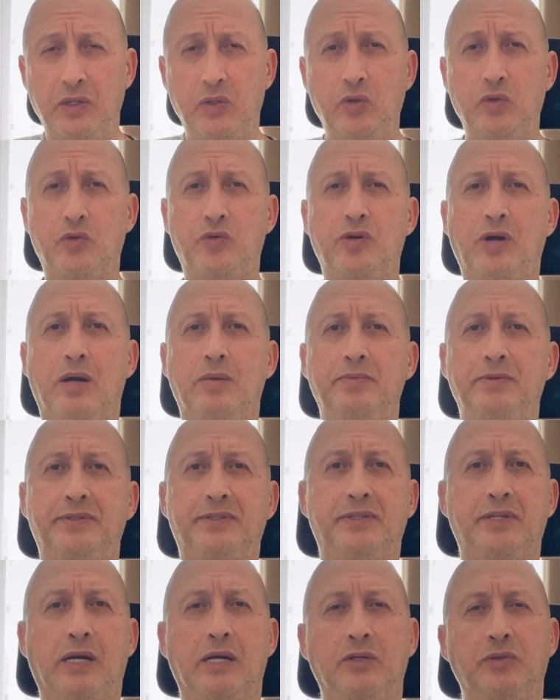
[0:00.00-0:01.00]
you drop
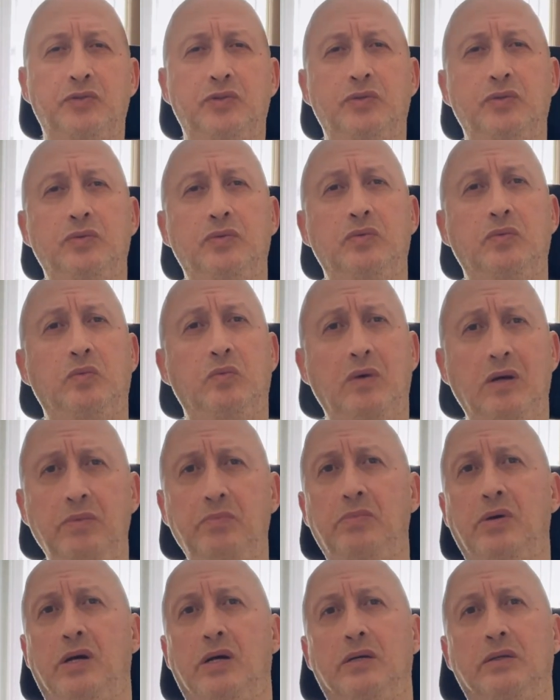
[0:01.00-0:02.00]
it down to
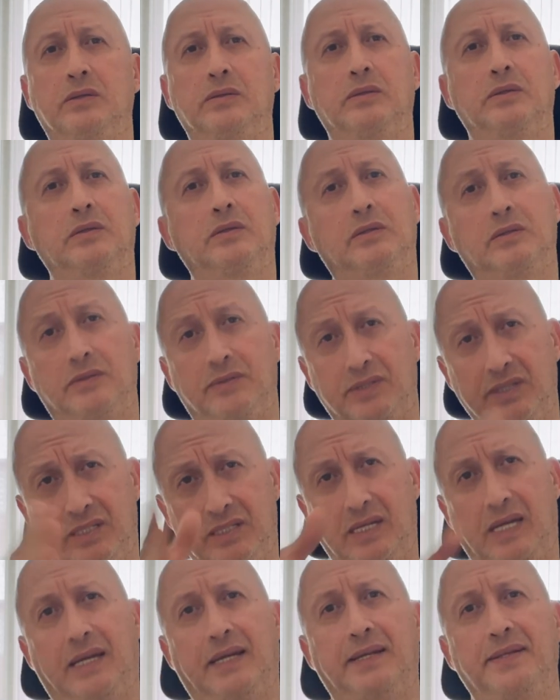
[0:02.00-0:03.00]
1 bar,
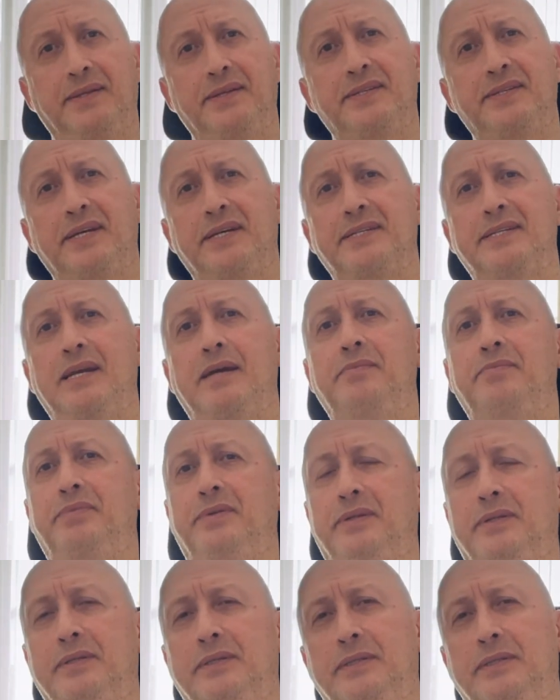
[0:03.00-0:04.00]
just like in this example.